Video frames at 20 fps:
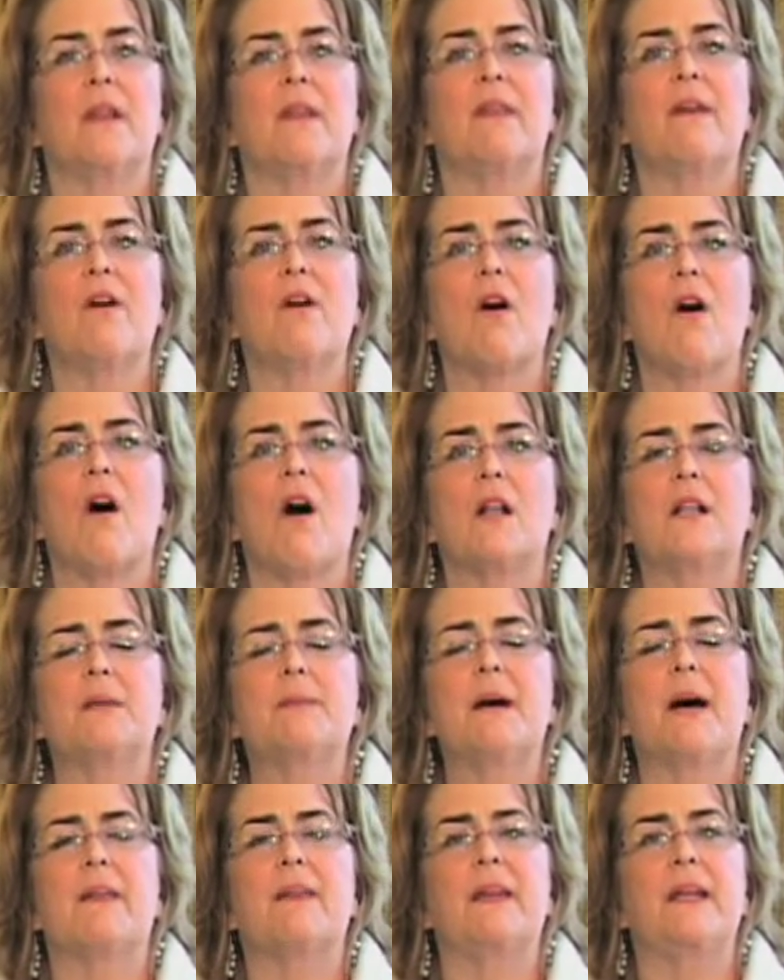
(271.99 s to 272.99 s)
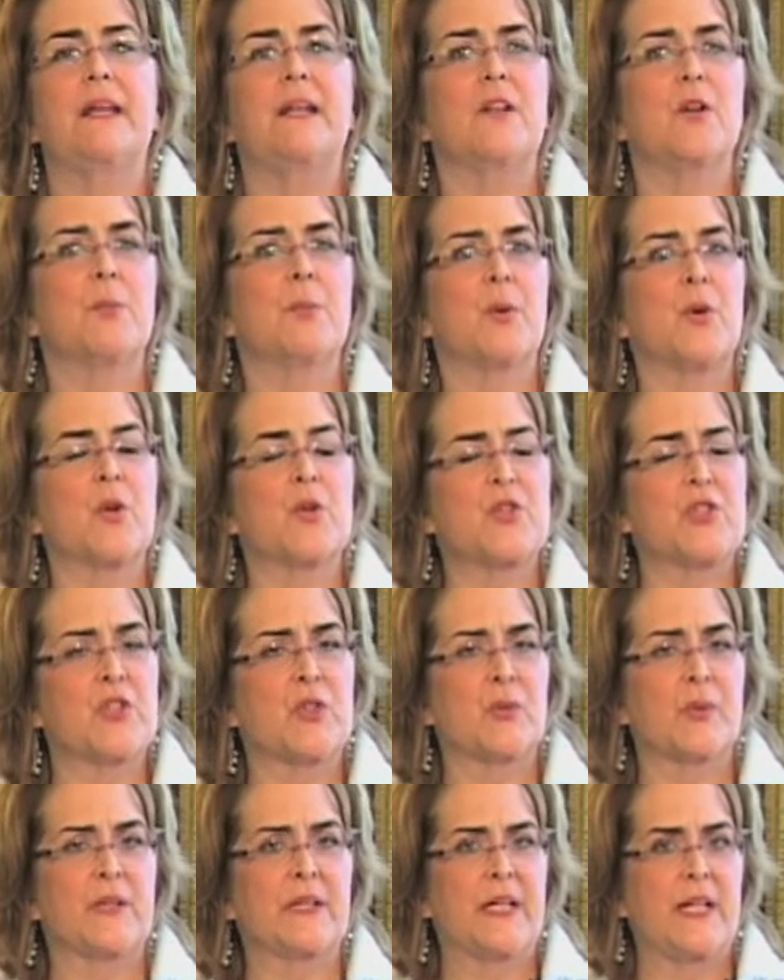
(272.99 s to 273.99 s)
They're all about the
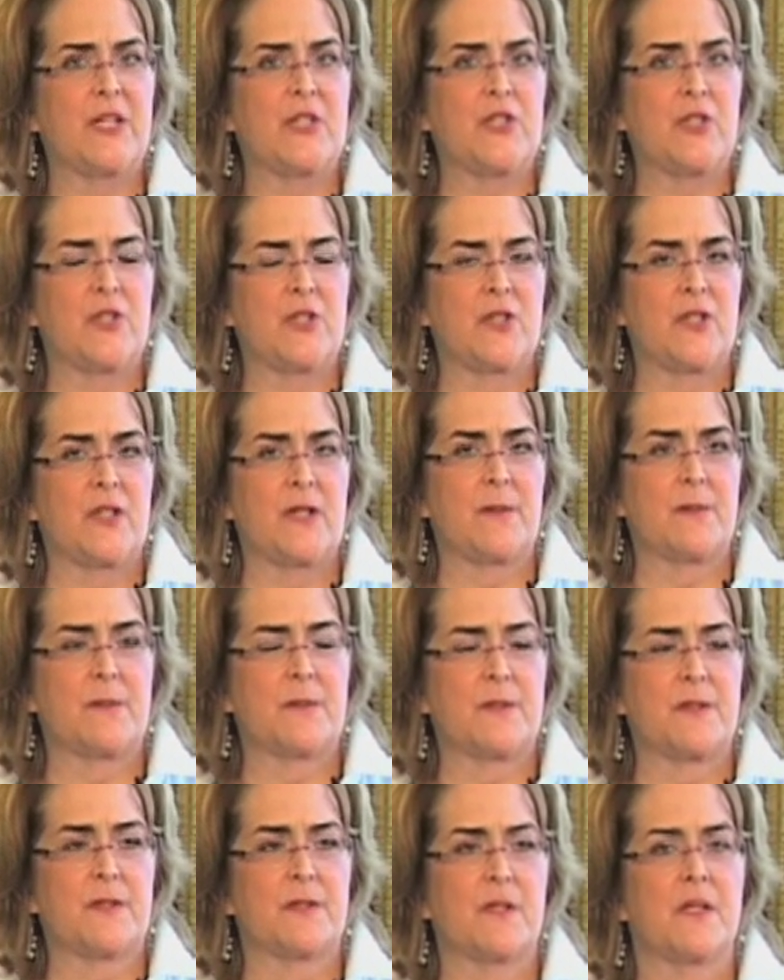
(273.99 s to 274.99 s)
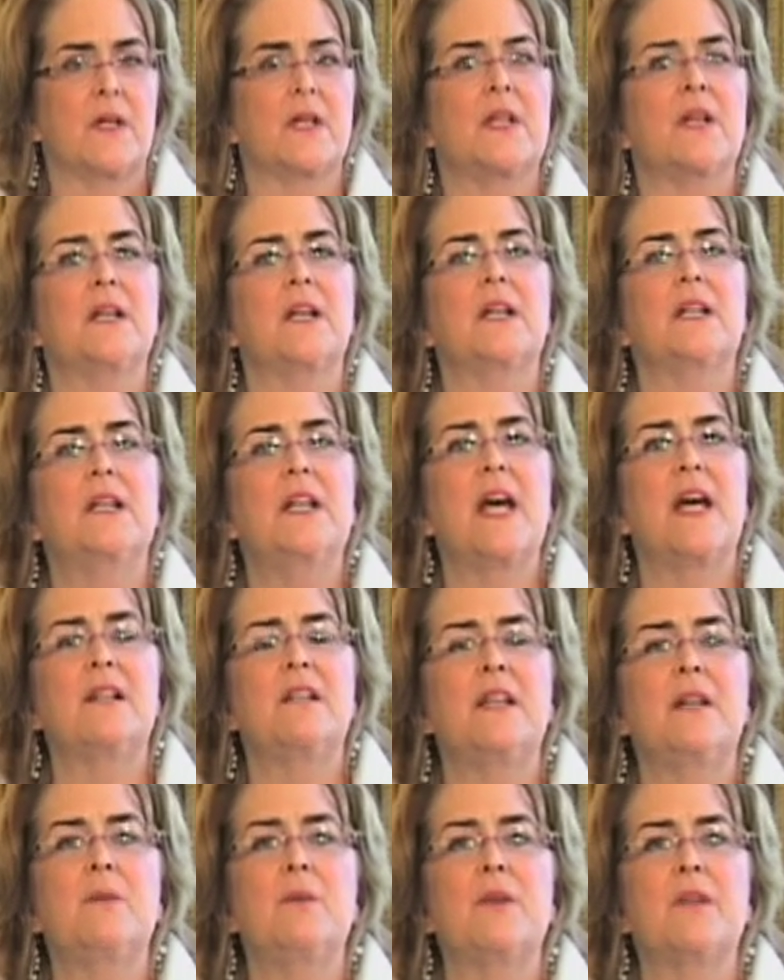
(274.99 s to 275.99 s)
interpersonal relationships,
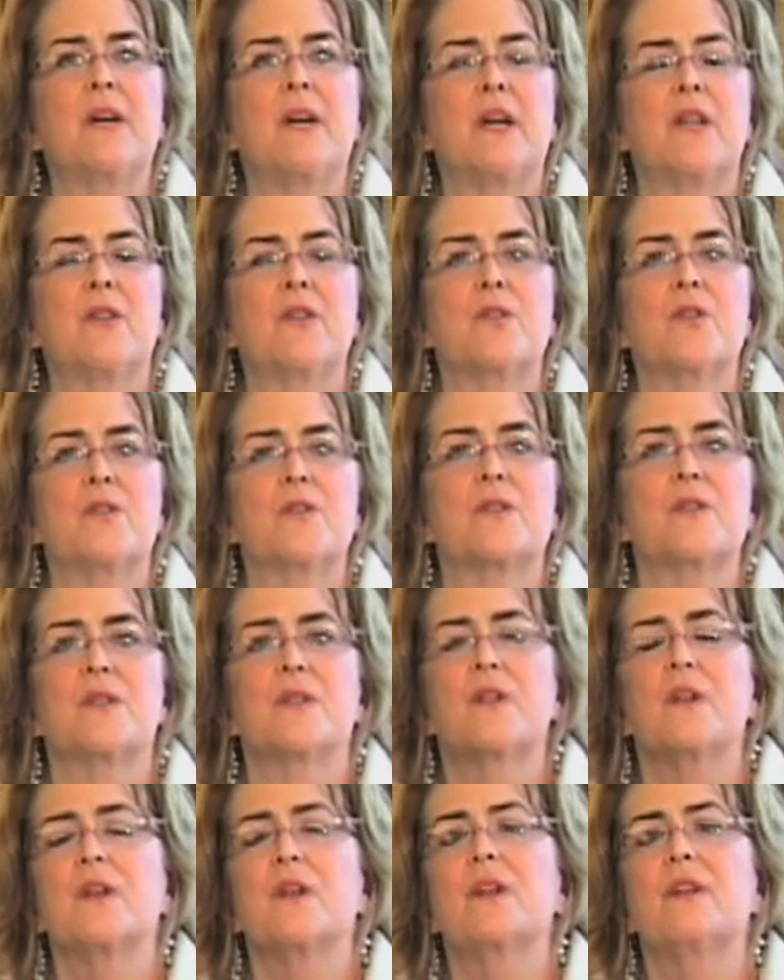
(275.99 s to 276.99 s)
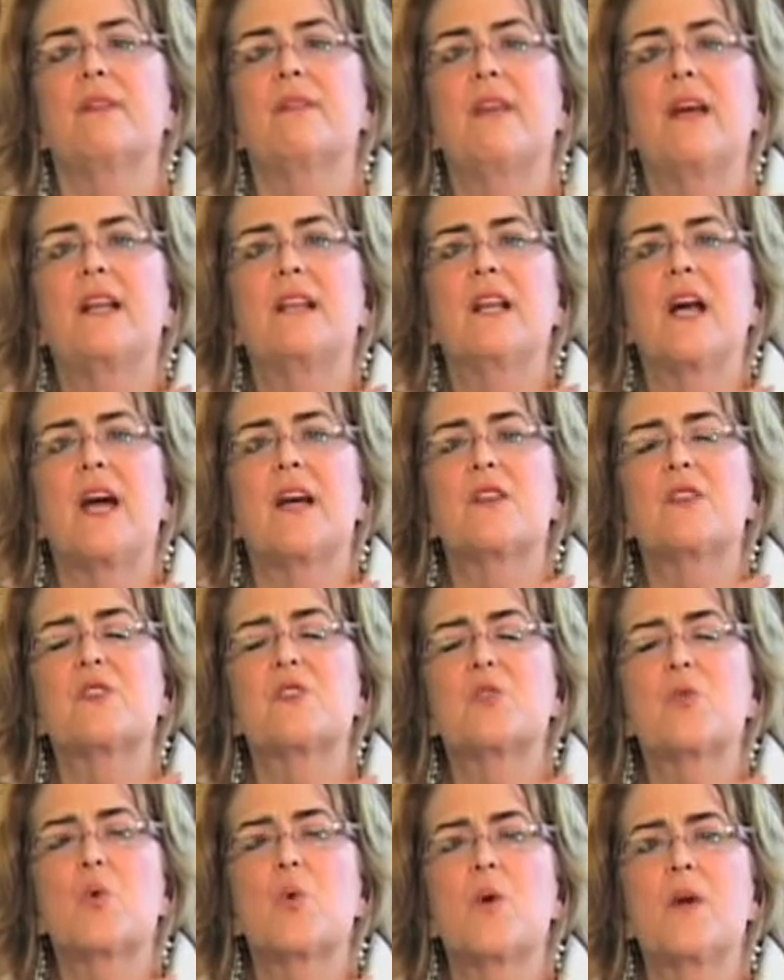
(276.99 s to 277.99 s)
connecting with others. They like
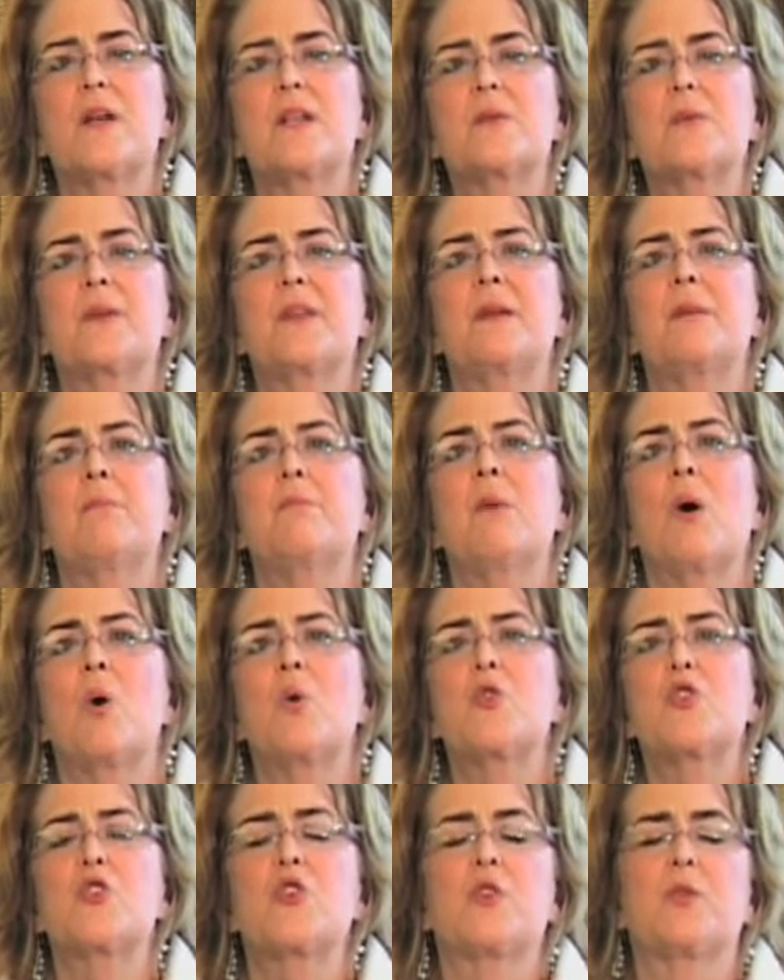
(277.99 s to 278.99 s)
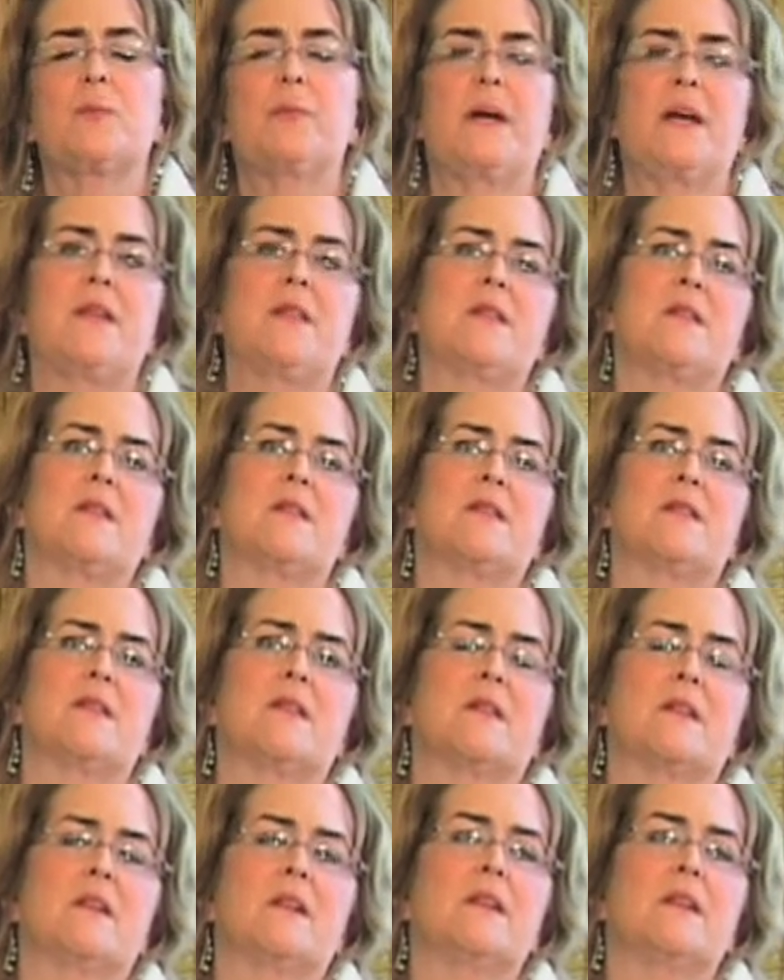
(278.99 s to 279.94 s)
stories with emotional basis.